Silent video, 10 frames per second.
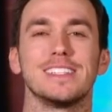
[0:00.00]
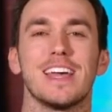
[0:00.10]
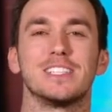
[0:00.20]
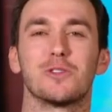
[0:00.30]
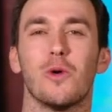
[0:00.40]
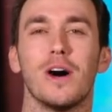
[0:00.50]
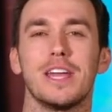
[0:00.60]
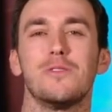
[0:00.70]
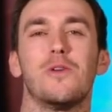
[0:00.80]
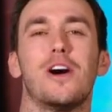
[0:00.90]
and
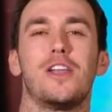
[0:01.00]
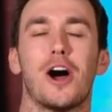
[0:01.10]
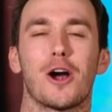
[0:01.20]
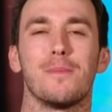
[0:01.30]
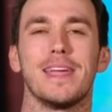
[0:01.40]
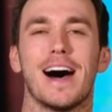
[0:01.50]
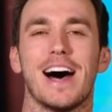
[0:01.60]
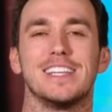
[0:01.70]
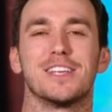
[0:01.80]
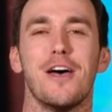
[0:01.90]
21
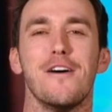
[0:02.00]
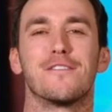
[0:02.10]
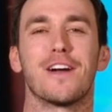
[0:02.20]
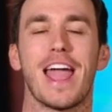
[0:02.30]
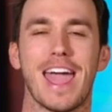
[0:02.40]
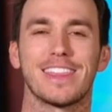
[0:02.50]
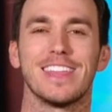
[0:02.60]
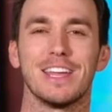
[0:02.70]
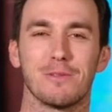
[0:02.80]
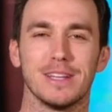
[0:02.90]
RBIs for
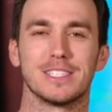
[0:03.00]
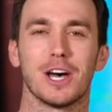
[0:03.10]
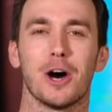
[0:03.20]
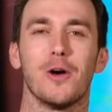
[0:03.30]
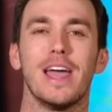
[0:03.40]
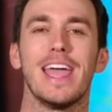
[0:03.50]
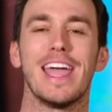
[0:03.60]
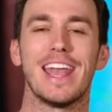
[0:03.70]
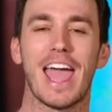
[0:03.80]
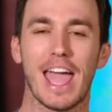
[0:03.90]
Anthony Rizzo
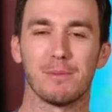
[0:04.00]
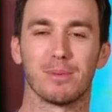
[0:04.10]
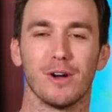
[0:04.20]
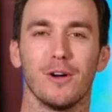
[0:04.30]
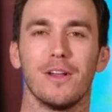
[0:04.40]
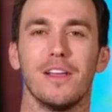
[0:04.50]
in April.